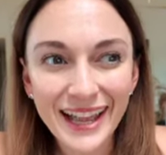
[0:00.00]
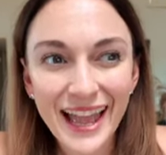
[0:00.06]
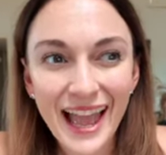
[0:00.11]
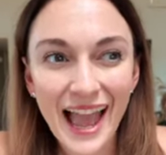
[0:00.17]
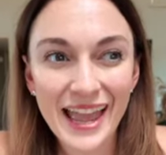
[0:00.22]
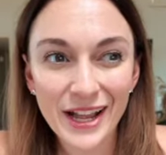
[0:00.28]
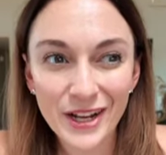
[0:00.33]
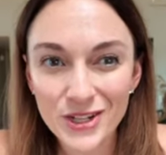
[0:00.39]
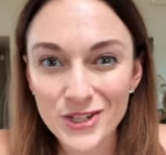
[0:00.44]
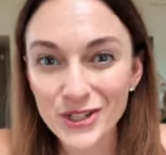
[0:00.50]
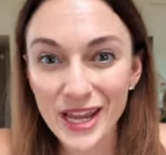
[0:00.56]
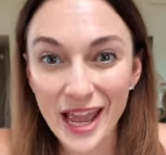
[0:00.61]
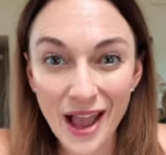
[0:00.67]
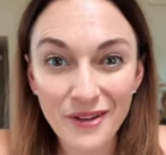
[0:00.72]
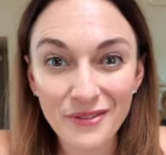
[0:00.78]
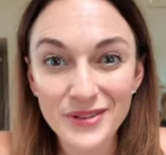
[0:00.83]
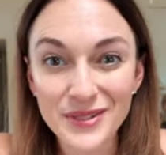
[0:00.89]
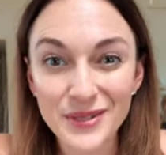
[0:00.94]
I actually
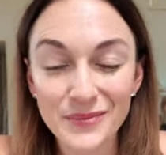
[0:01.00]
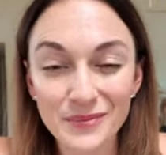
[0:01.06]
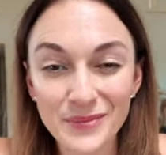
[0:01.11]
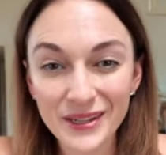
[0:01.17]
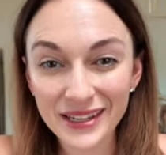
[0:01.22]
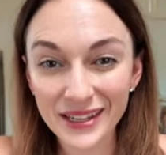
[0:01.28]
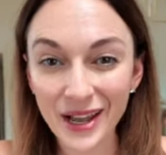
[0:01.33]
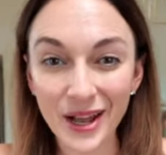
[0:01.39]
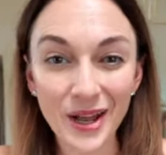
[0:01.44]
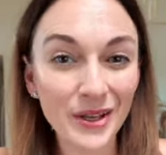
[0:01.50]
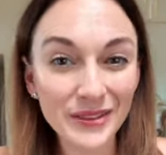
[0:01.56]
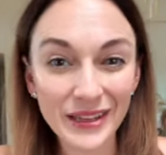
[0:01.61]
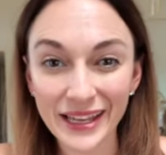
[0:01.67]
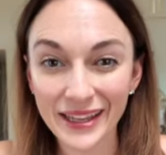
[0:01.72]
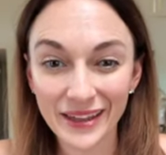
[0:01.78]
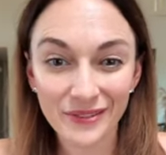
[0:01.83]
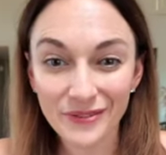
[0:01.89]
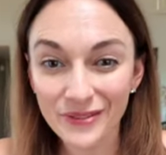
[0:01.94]
have some
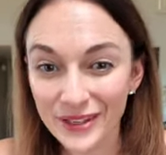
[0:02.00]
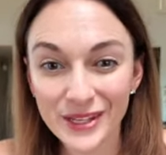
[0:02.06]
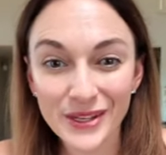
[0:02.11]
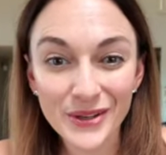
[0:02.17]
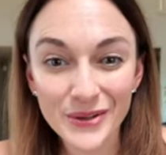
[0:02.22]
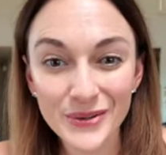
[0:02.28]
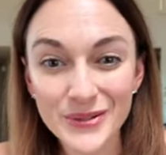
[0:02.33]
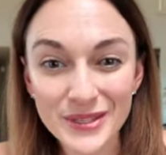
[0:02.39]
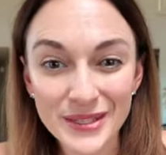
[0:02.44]
like videos